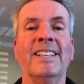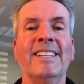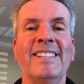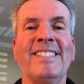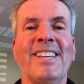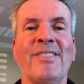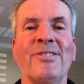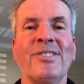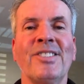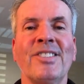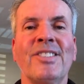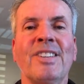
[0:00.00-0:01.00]
in San
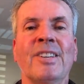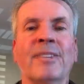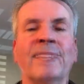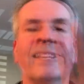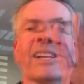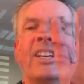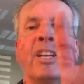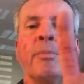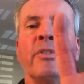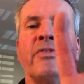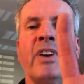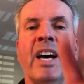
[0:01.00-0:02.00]
Francisco.
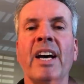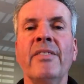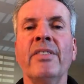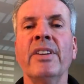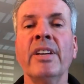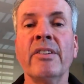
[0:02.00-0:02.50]
Number five,